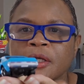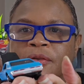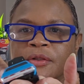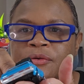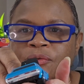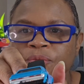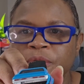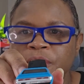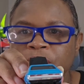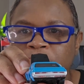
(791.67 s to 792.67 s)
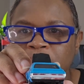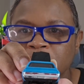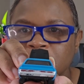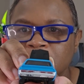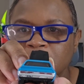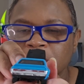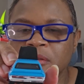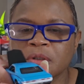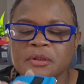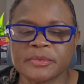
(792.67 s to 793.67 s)
And then the rear,
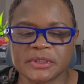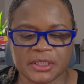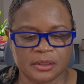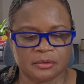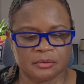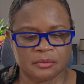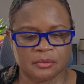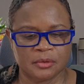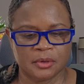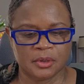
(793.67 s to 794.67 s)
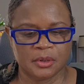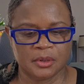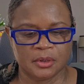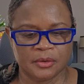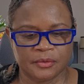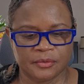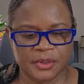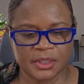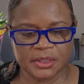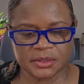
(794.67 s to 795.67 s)
let me see.
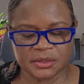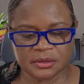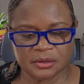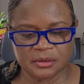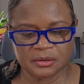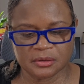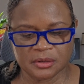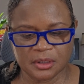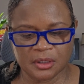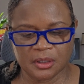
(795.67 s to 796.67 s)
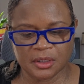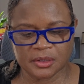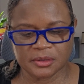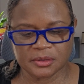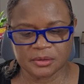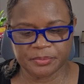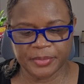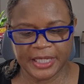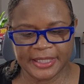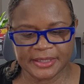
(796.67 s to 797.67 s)
These aren't
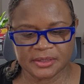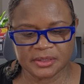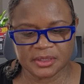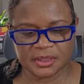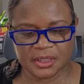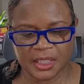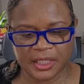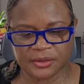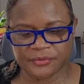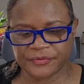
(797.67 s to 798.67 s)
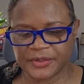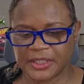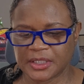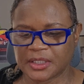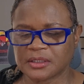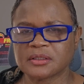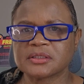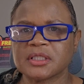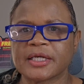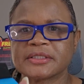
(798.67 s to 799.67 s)
painted, I don't think. It
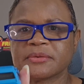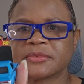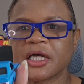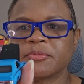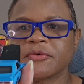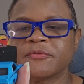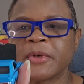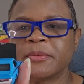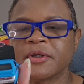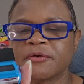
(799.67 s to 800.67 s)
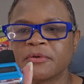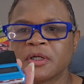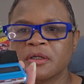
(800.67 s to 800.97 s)
looks like some type of maybe a